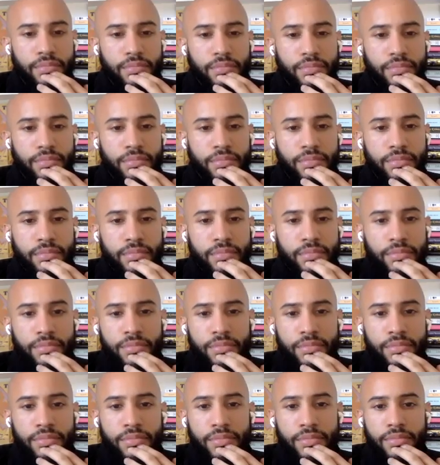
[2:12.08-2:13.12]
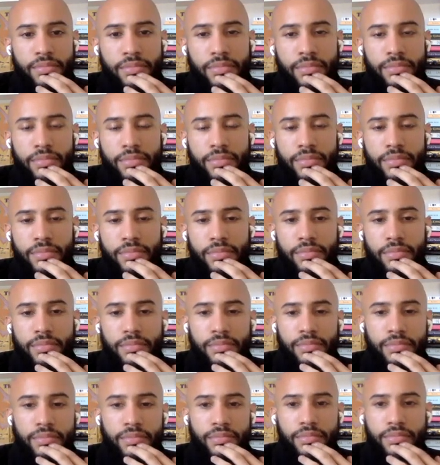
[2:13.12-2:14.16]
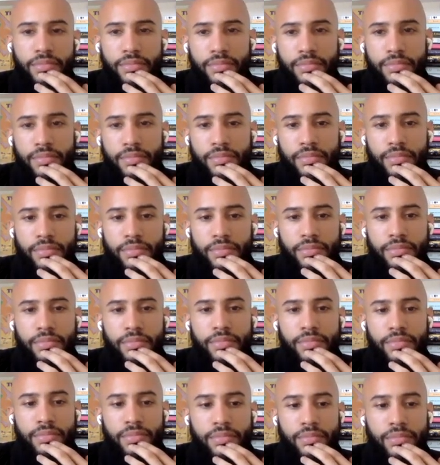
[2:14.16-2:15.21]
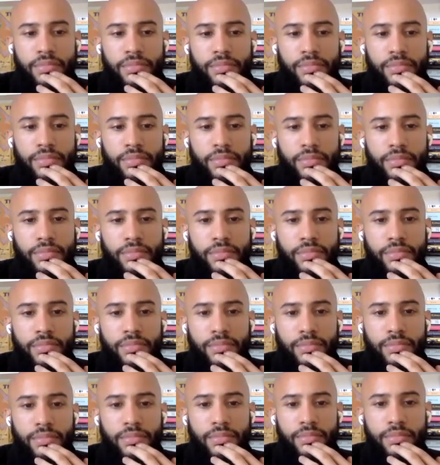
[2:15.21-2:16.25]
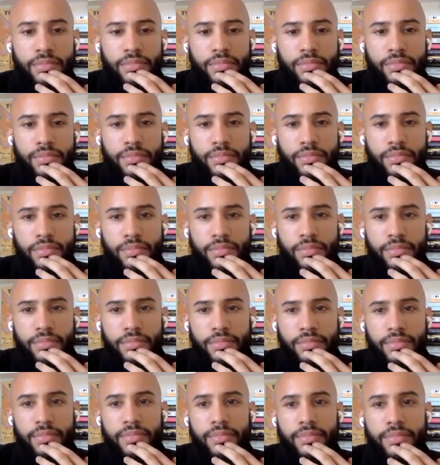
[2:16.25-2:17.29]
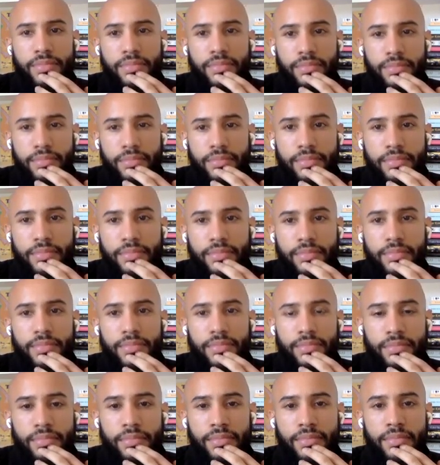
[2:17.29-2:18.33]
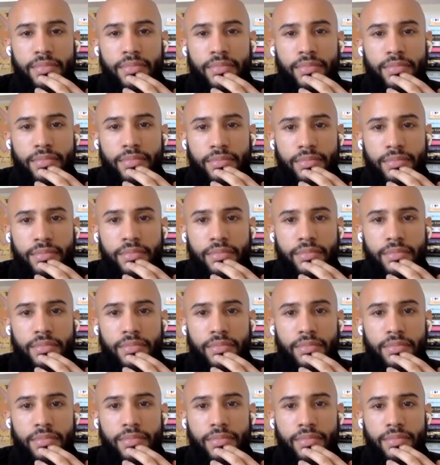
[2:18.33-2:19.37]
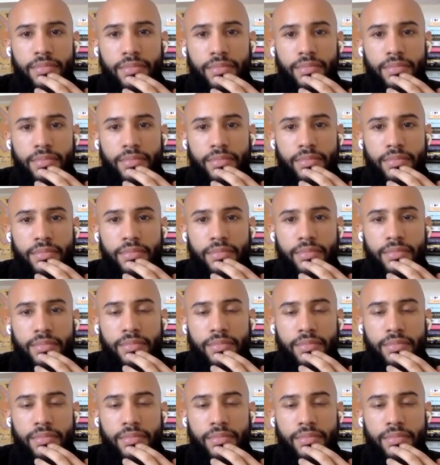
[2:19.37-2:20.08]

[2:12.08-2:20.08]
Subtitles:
The person shown says nothing.